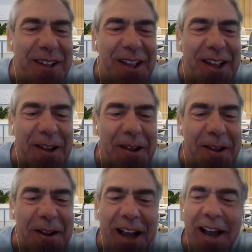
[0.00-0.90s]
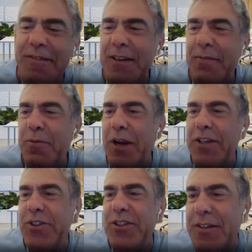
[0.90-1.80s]
I have some
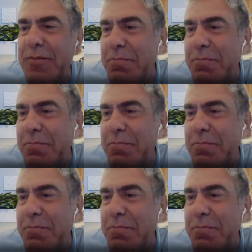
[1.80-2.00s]
questions,